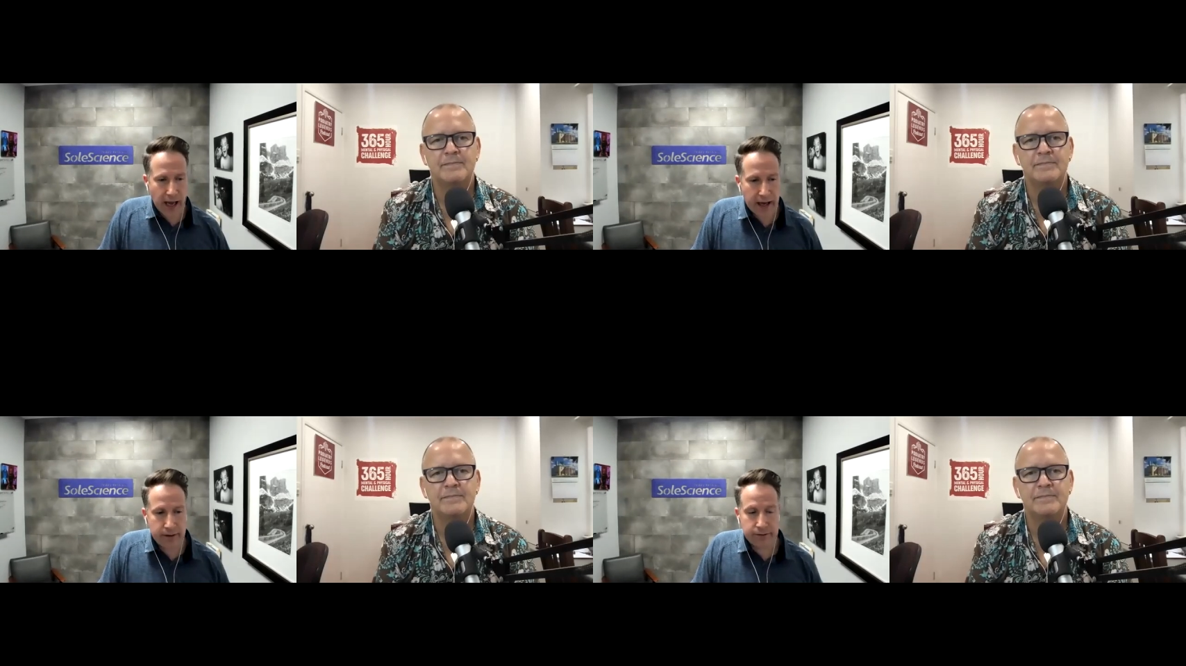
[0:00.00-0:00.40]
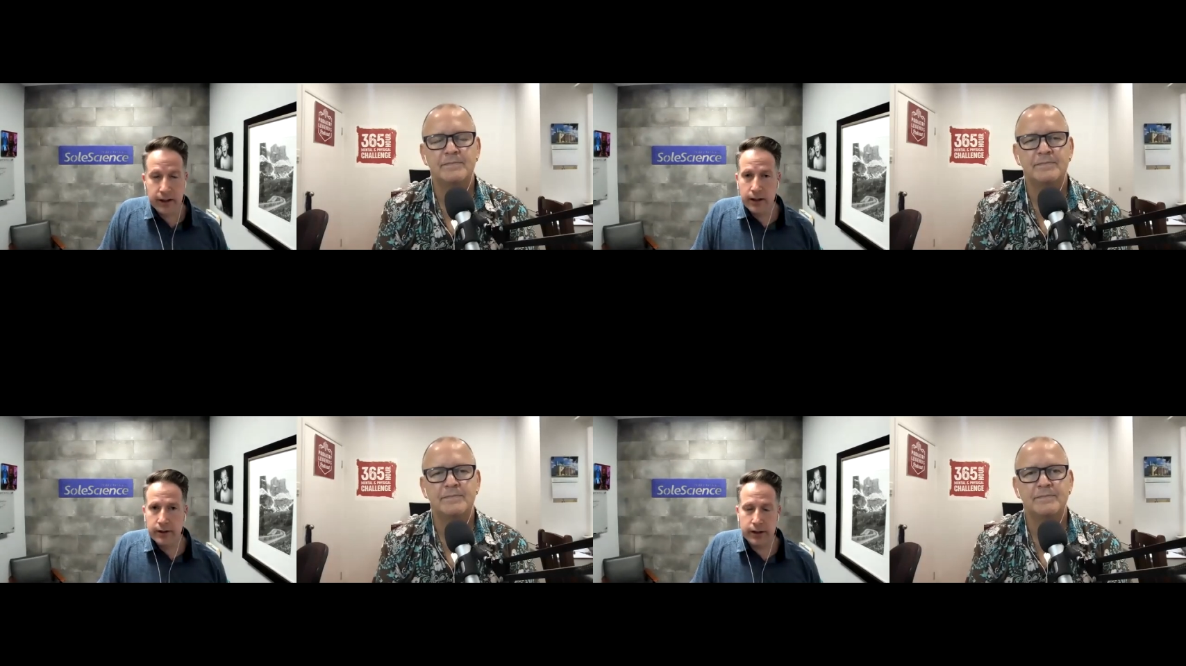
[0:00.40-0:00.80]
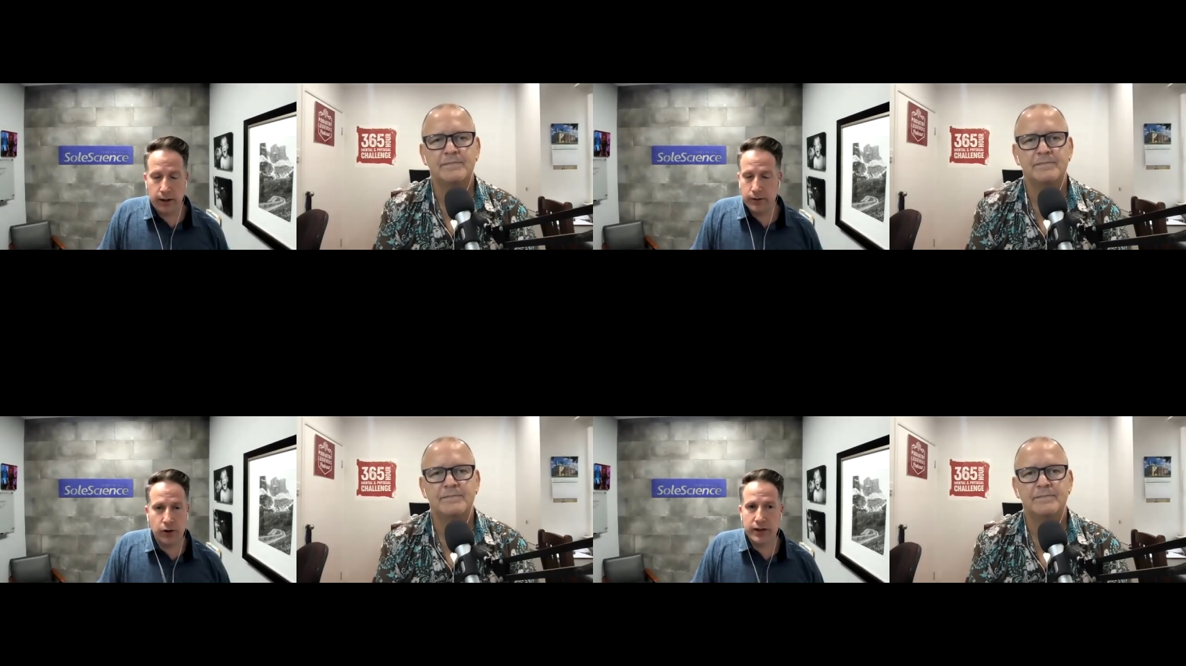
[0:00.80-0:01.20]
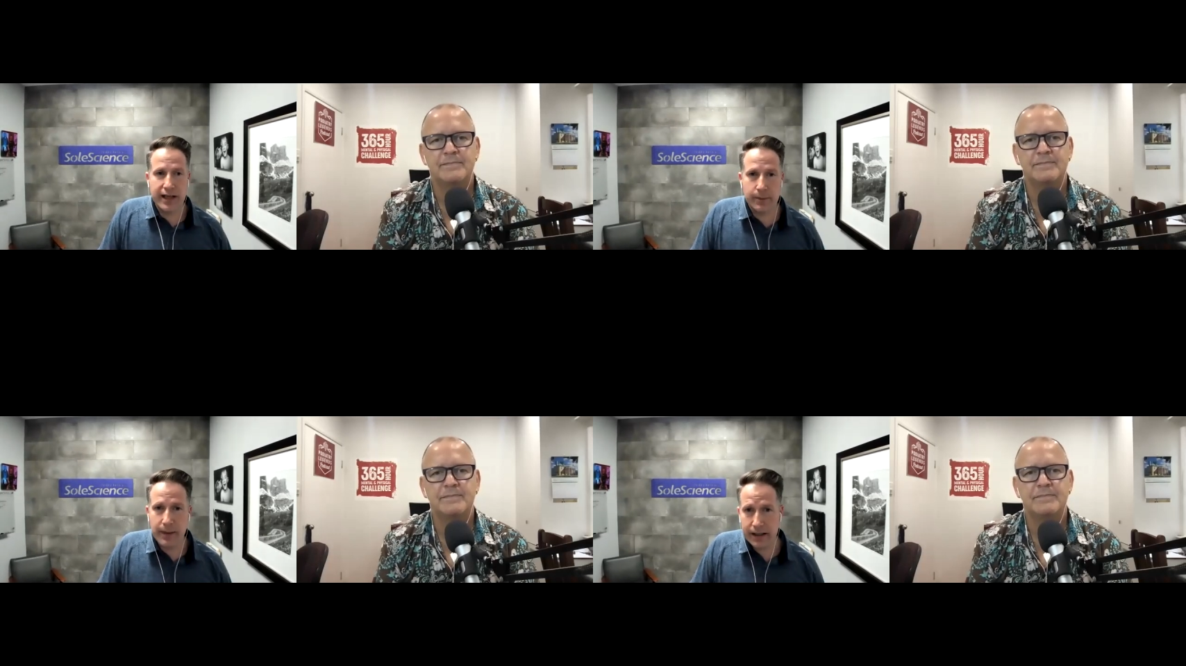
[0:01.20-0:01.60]
Speaker 1: have, you know, you're not
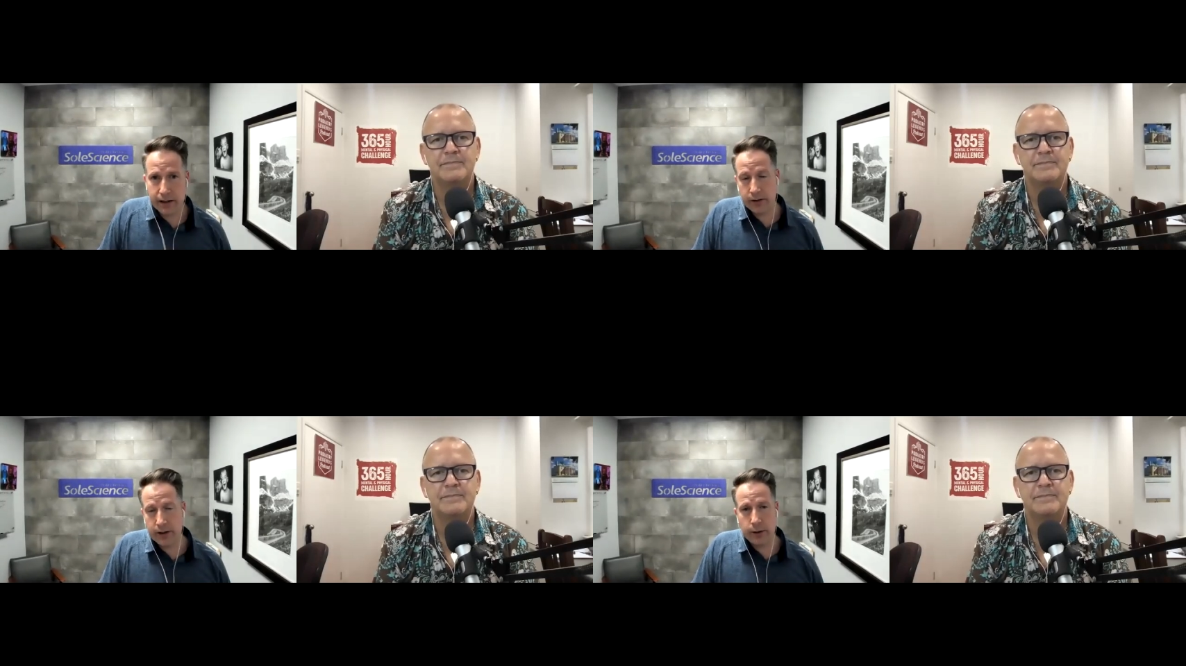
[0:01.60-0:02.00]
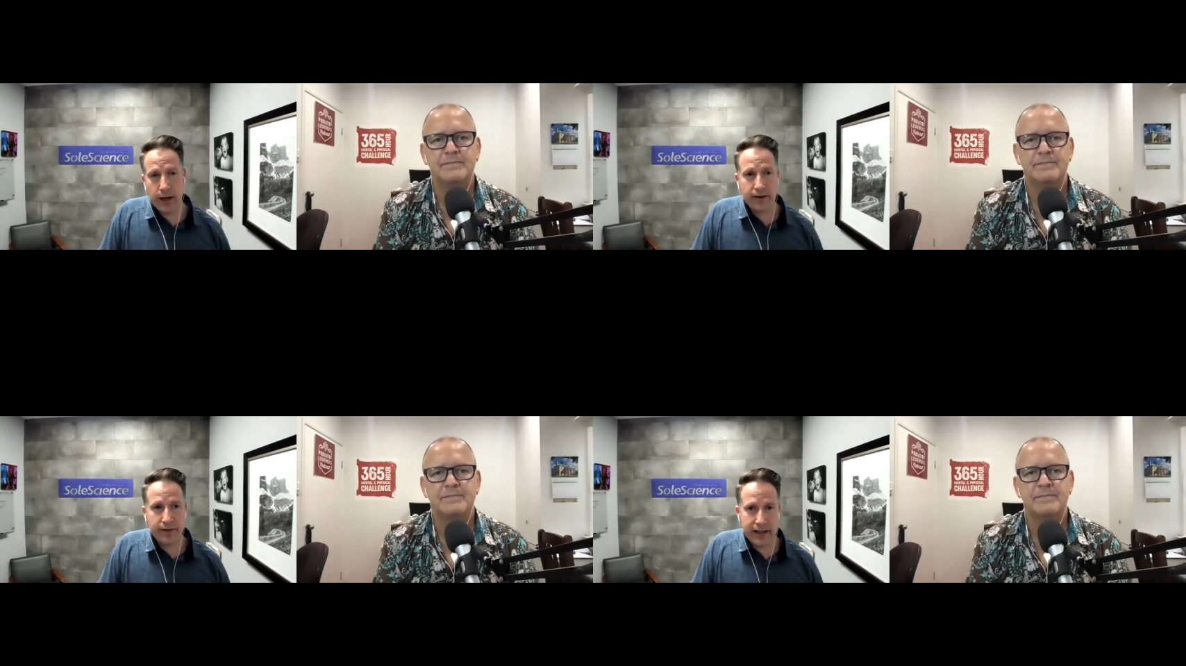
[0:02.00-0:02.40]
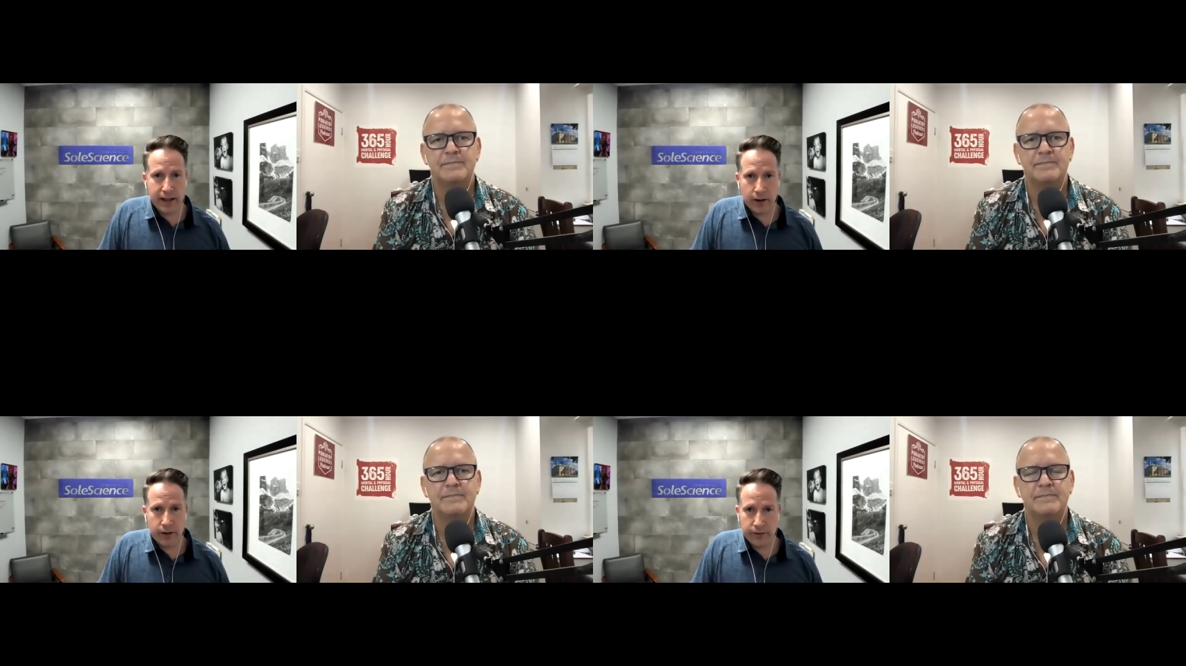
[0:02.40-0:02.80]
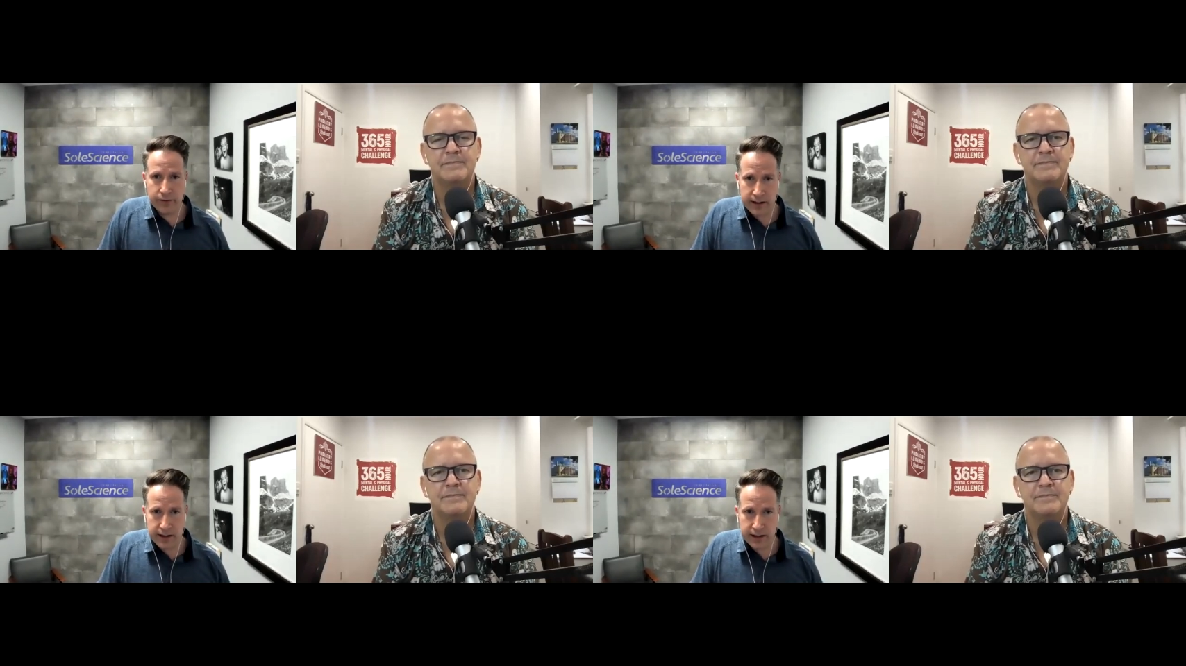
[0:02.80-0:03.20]
diabetic or you have any other of
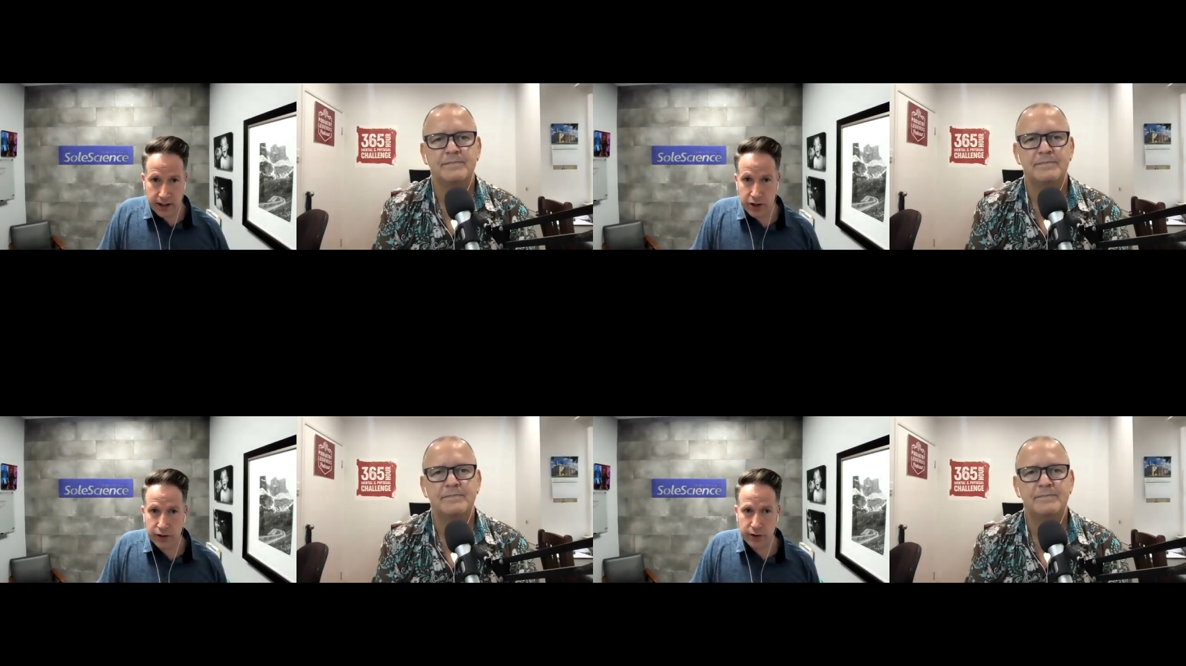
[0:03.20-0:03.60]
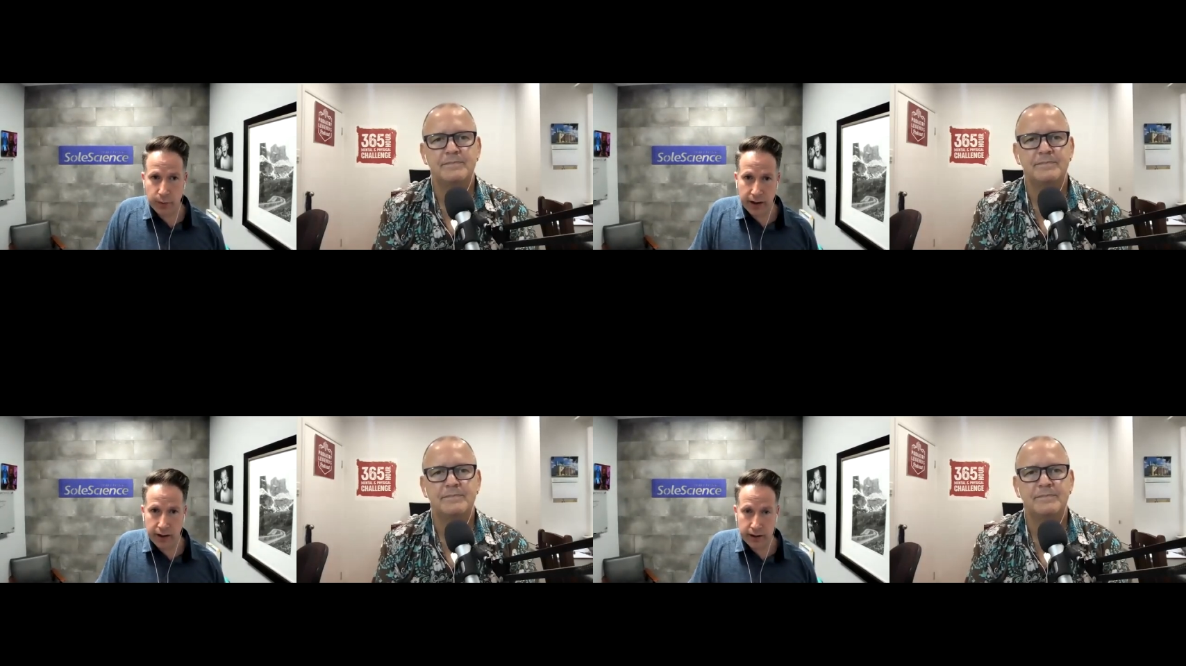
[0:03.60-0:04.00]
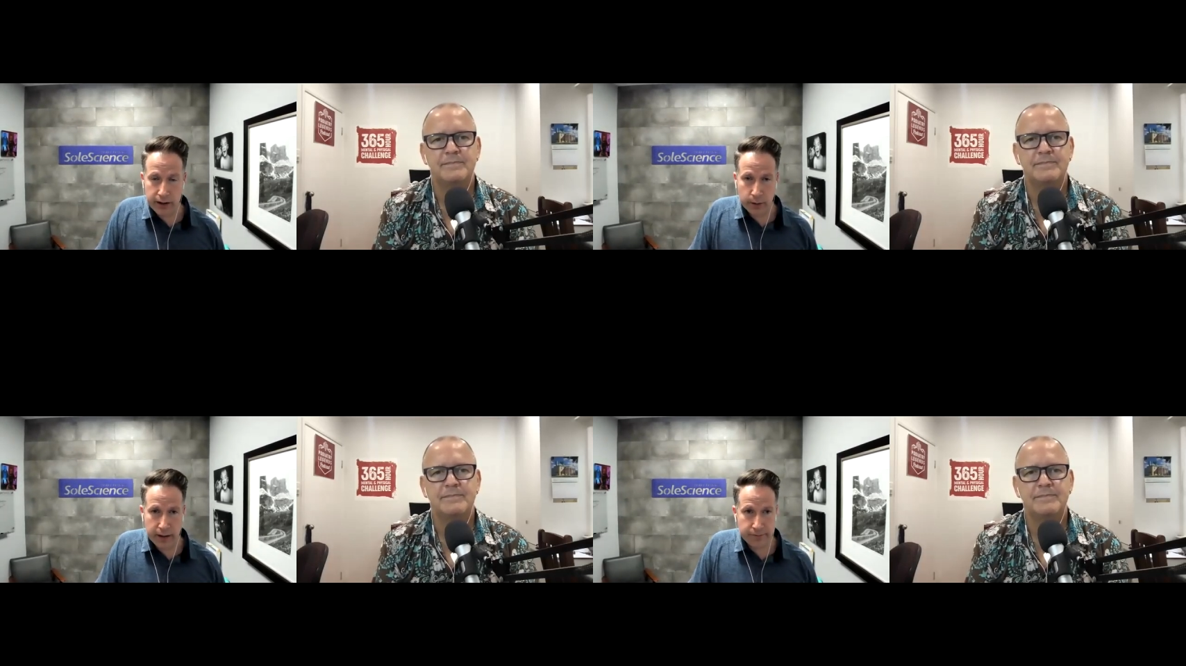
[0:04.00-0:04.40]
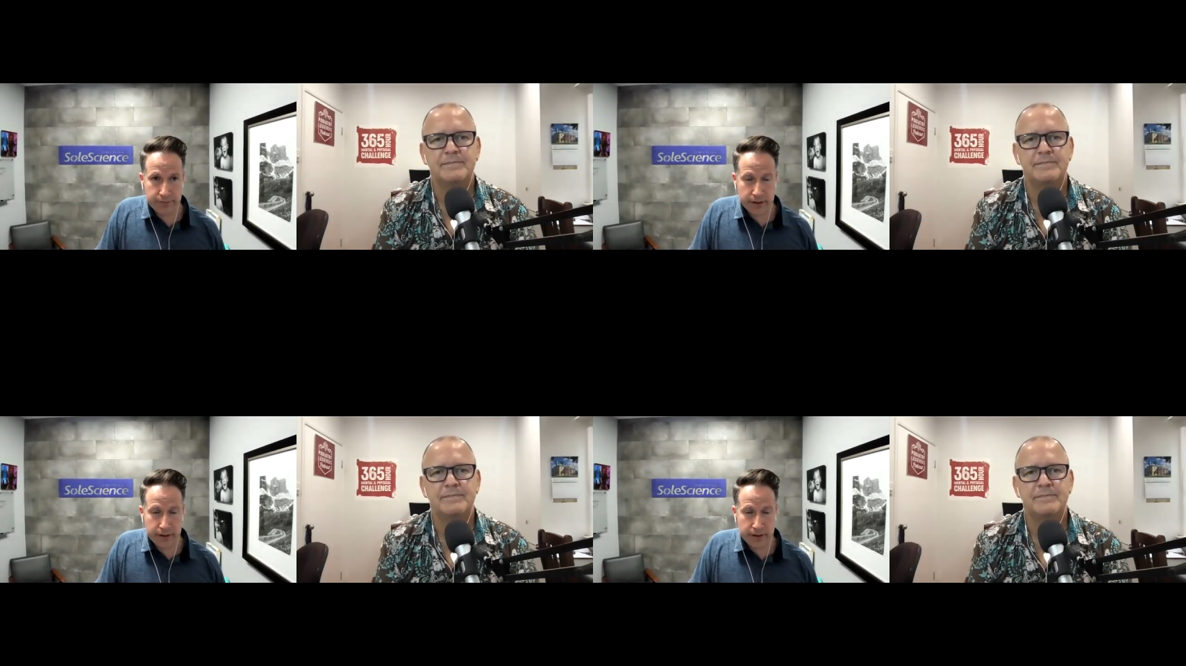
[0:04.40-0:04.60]
these conditions where, you know, if,